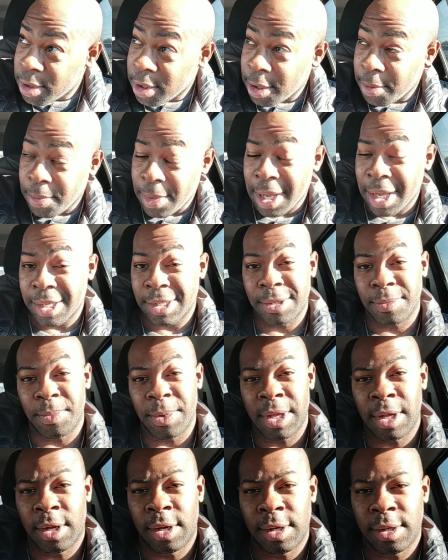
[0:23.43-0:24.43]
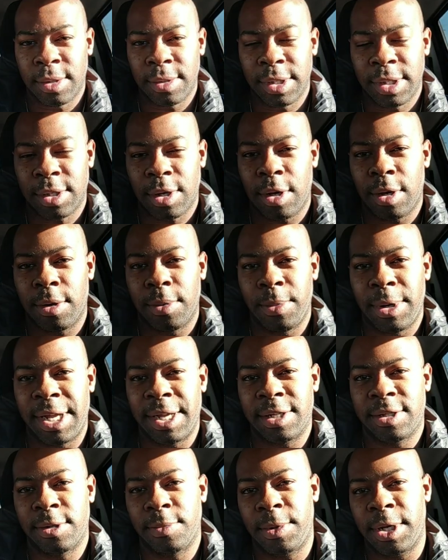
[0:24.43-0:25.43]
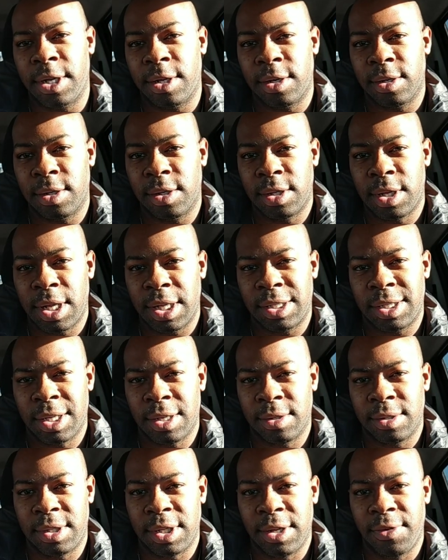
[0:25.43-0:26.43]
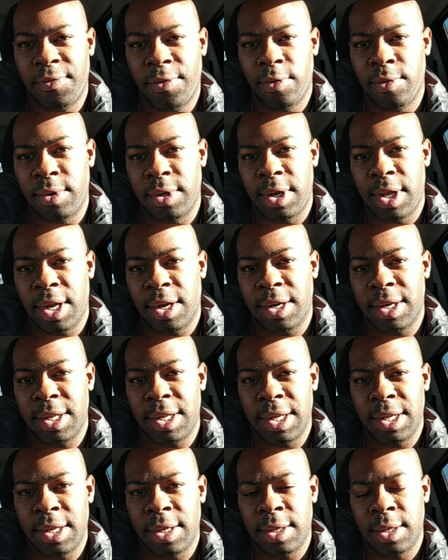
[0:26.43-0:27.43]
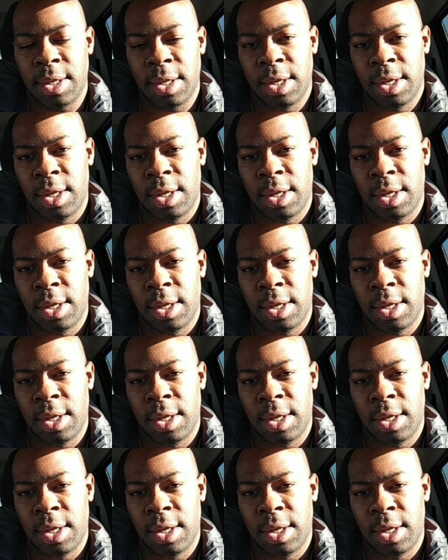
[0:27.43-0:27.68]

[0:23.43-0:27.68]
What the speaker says: it's called Masturbator. They sell seafood and everything.